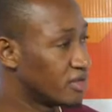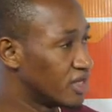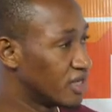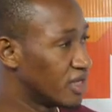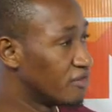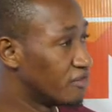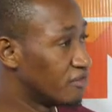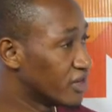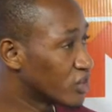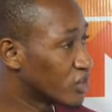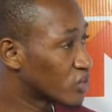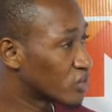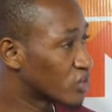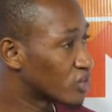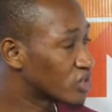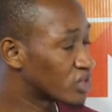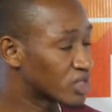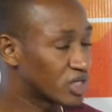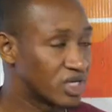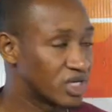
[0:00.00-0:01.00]

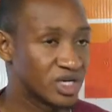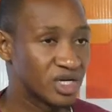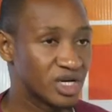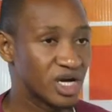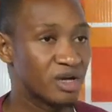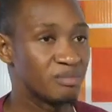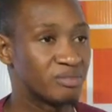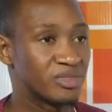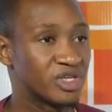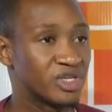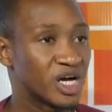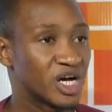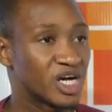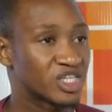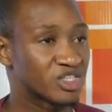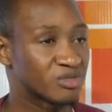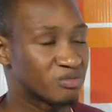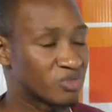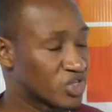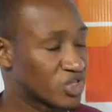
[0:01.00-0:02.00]
inventions and be
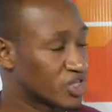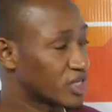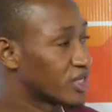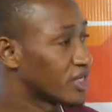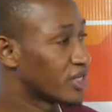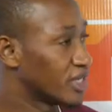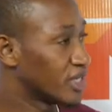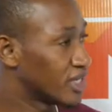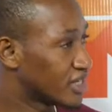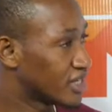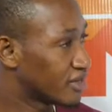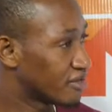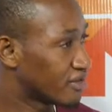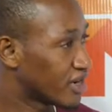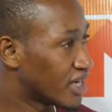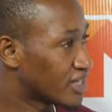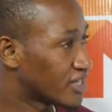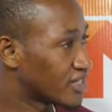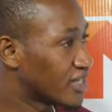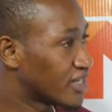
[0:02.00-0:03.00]
as much creative
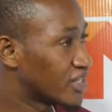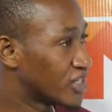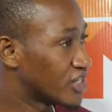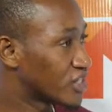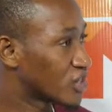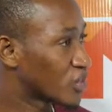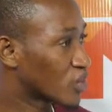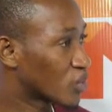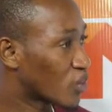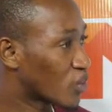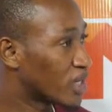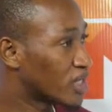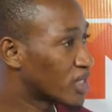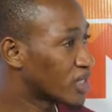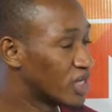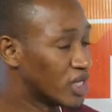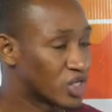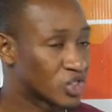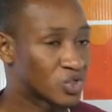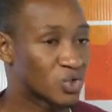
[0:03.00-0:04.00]
as it is required,
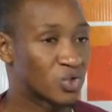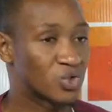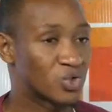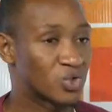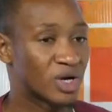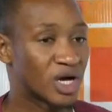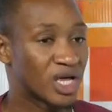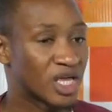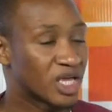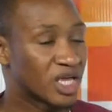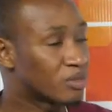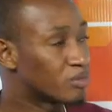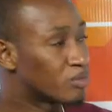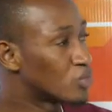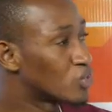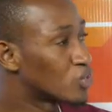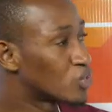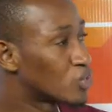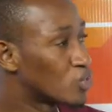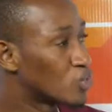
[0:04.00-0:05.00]
so you are
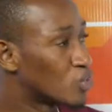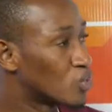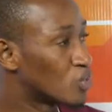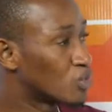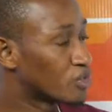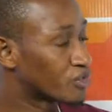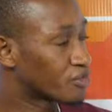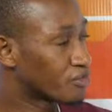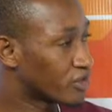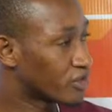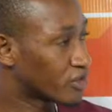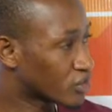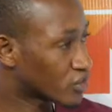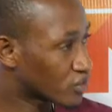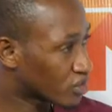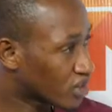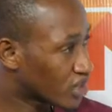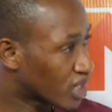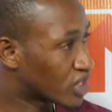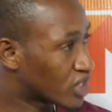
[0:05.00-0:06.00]
able to
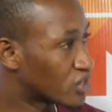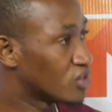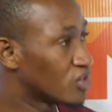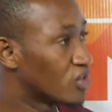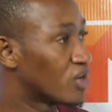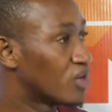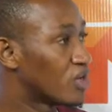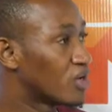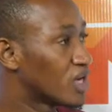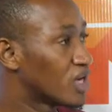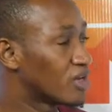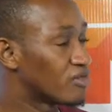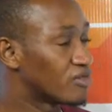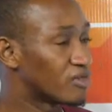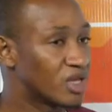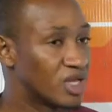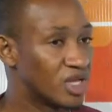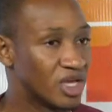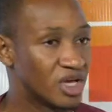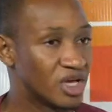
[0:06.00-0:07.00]
function at your own
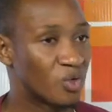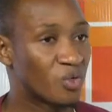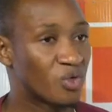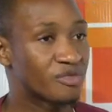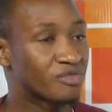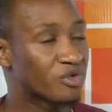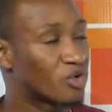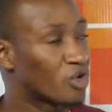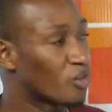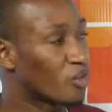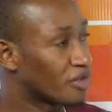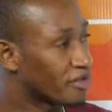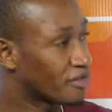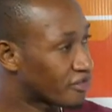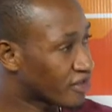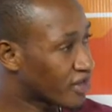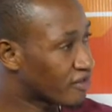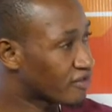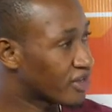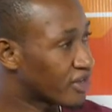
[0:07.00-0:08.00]
level with or
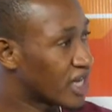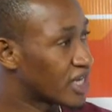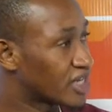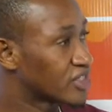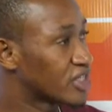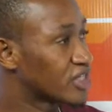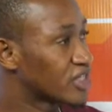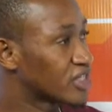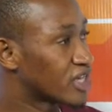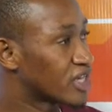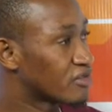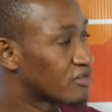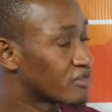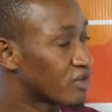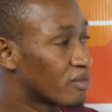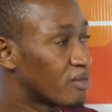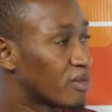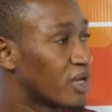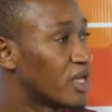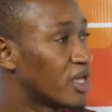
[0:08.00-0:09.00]
without the assistance
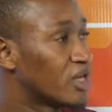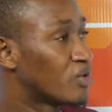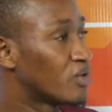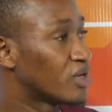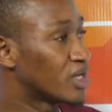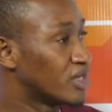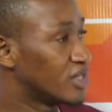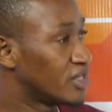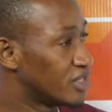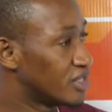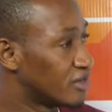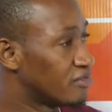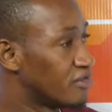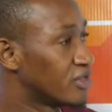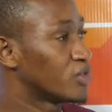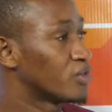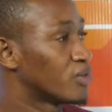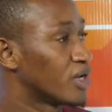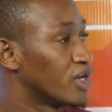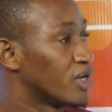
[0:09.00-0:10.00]
from any other
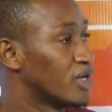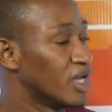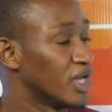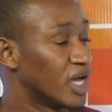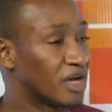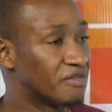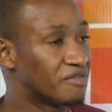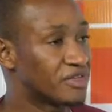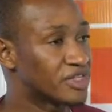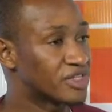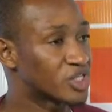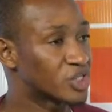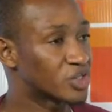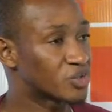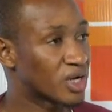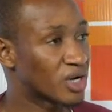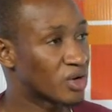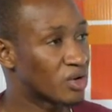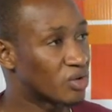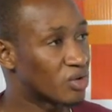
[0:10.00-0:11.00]
individual. And this is
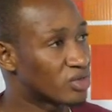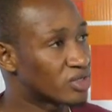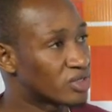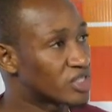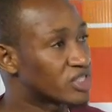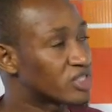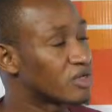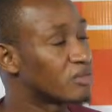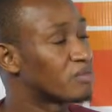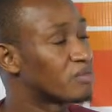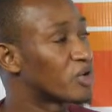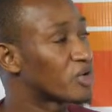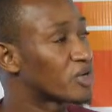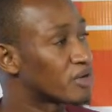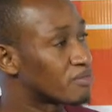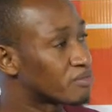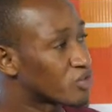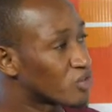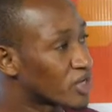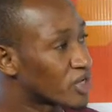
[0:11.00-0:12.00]
why all these
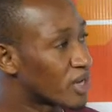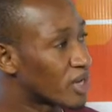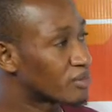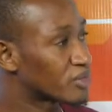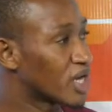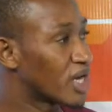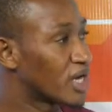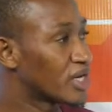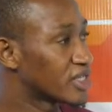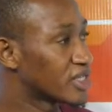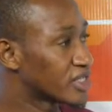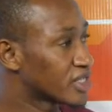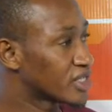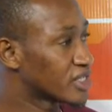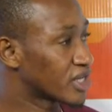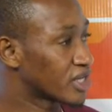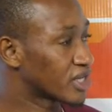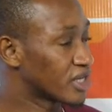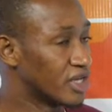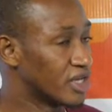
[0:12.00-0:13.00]
important programs are
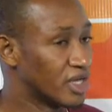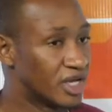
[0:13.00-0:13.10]
necessary.